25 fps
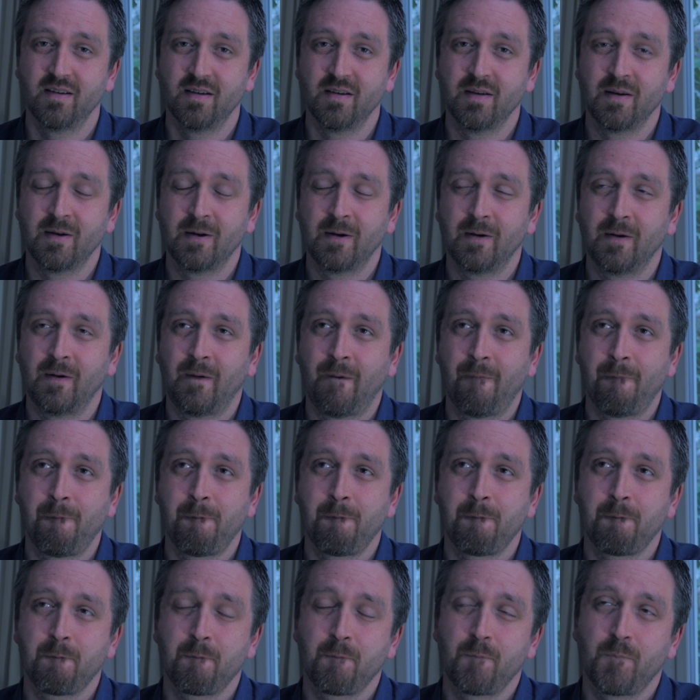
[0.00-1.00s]
I think we're
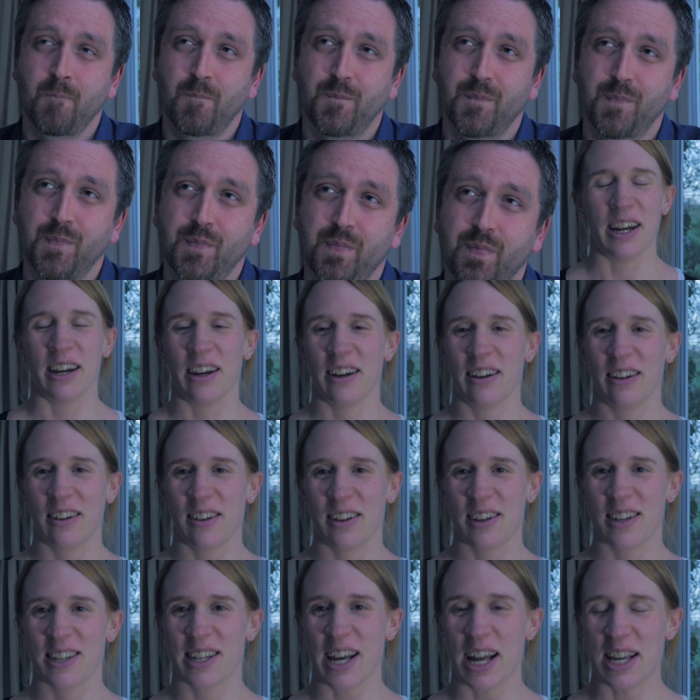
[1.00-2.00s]
still in the,
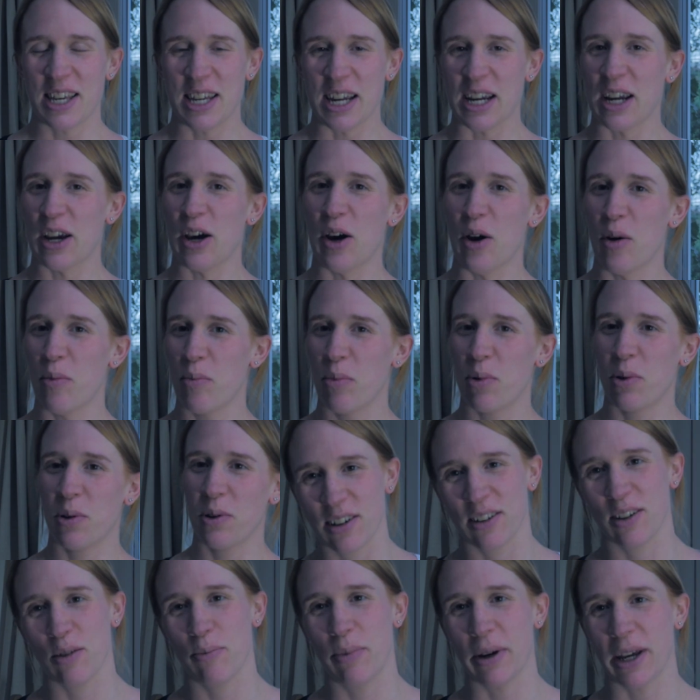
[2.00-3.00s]
the setting up,
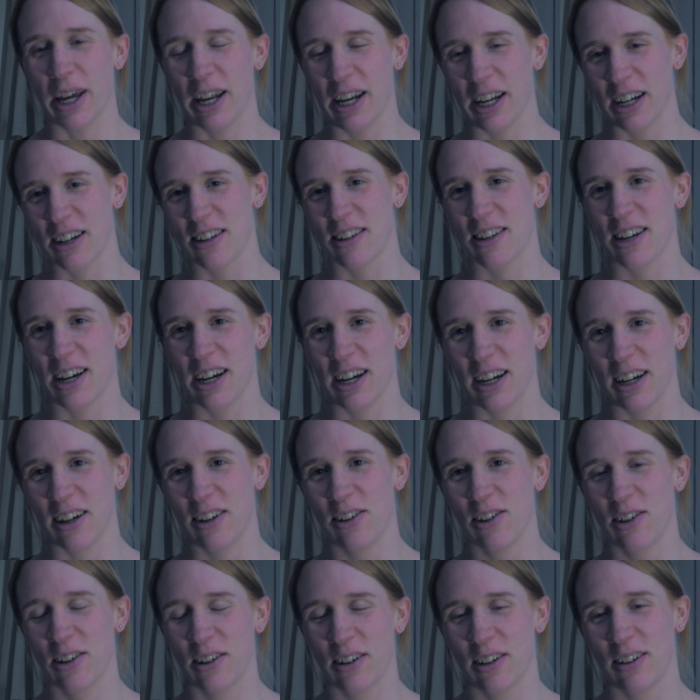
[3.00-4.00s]
the beginning
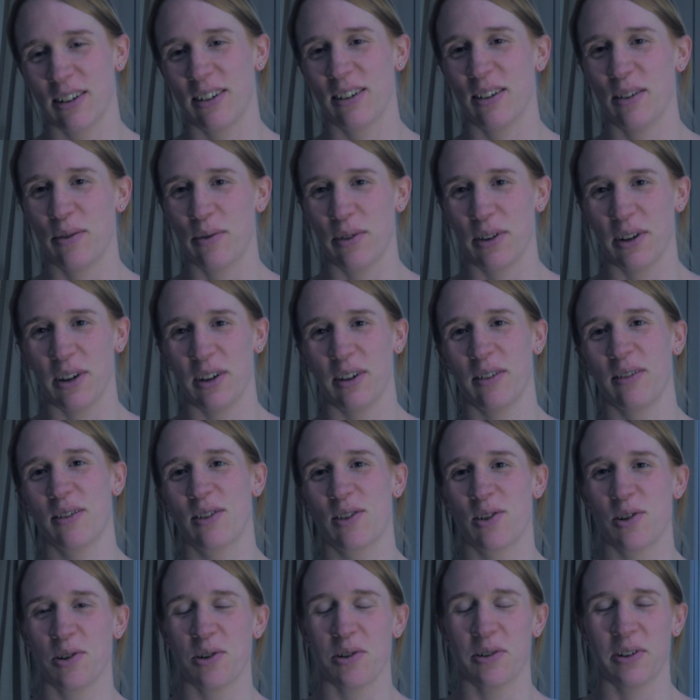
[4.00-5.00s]
stage of the
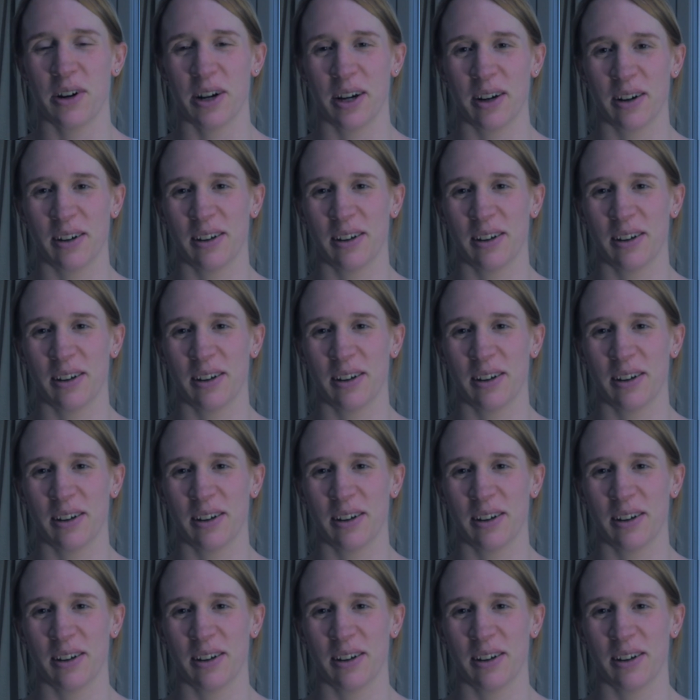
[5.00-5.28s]
story.